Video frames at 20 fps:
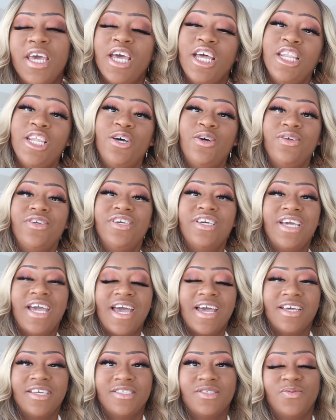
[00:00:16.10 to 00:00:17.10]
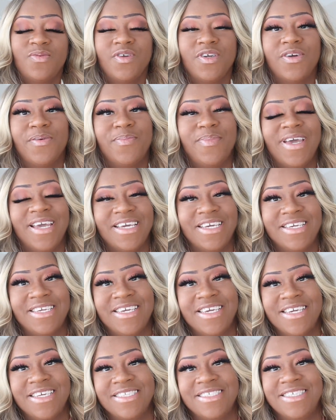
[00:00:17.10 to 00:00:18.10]
Hello you guys, we are back
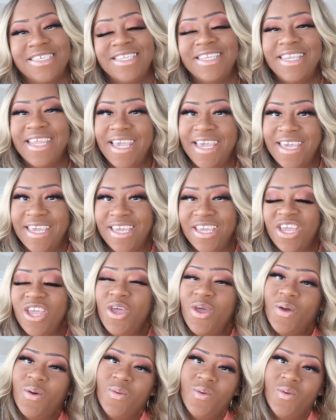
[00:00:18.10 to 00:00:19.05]
again today